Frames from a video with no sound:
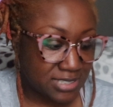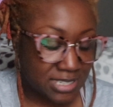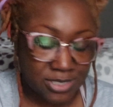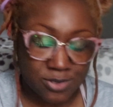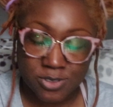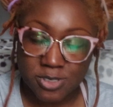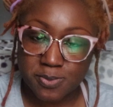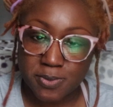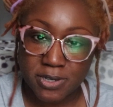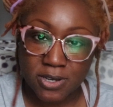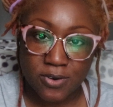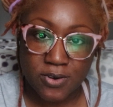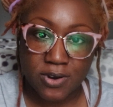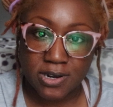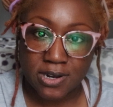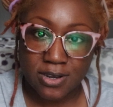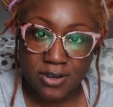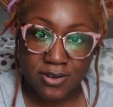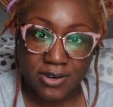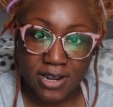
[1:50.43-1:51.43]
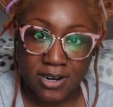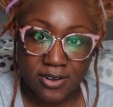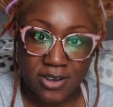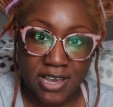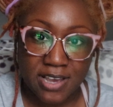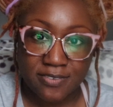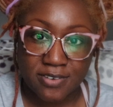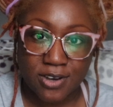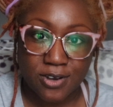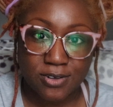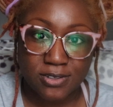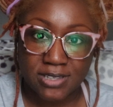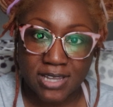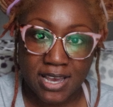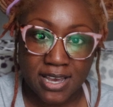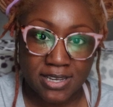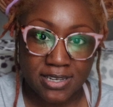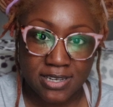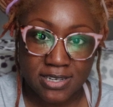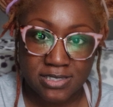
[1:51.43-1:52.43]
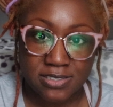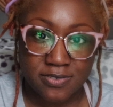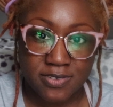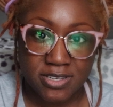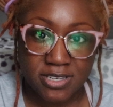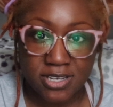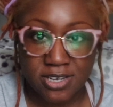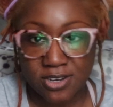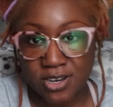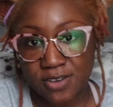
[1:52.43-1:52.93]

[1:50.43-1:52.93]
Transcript: that's what's been going on. I don't have a whole lot in this video.